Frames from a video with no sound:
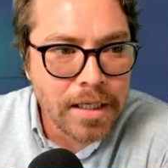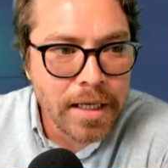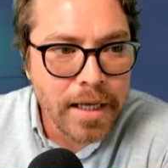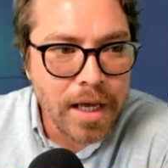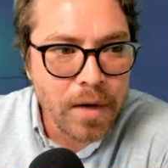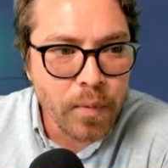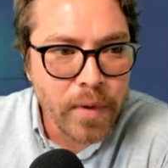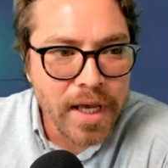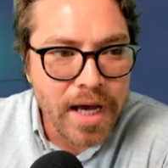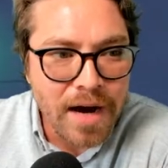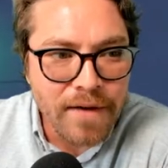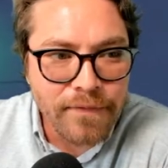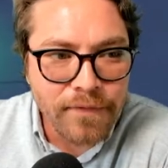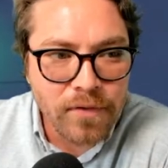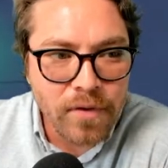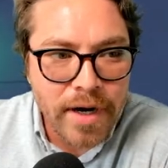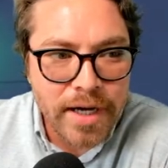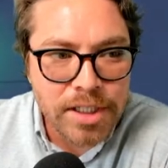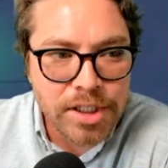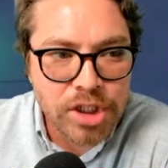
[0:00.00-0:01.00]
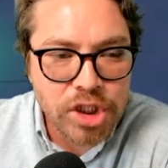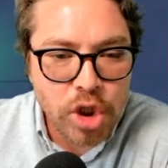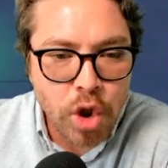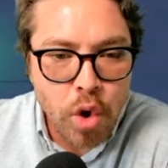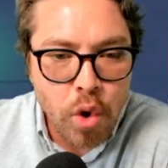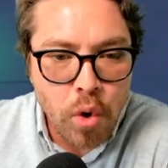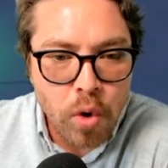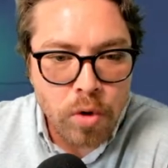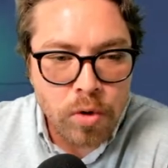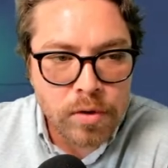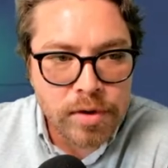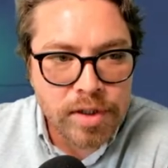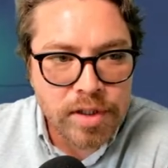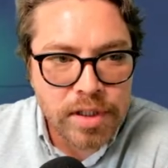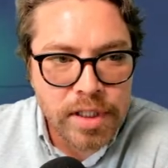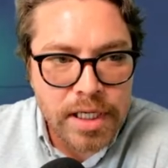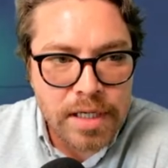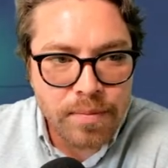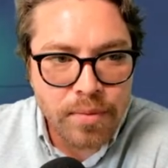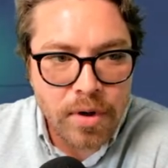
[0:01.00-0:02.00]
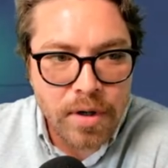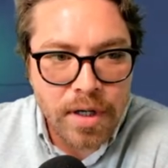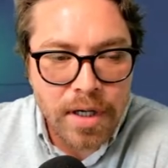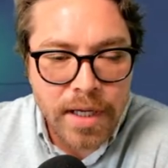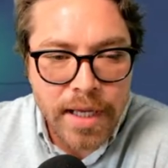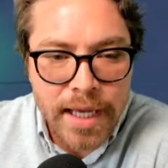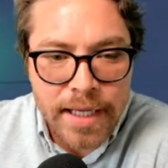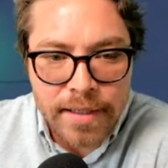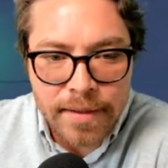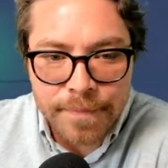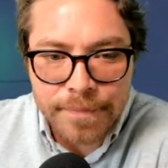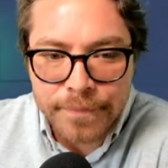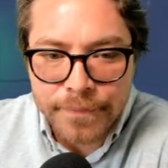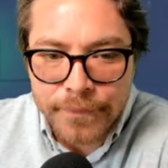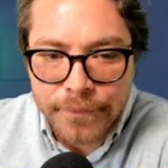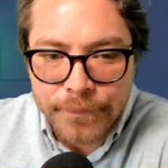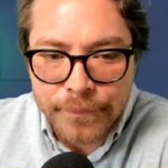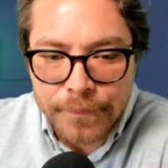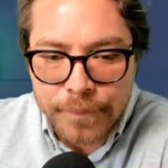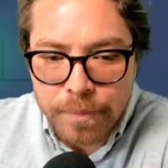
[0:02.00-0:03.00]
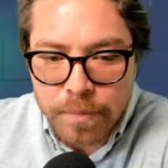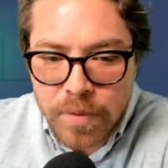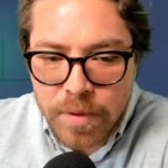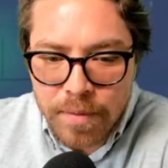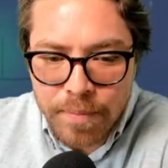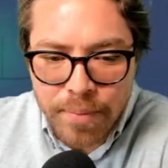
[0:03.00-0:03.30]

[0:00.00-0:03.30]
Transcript: and we got fresh coral zebra, and they're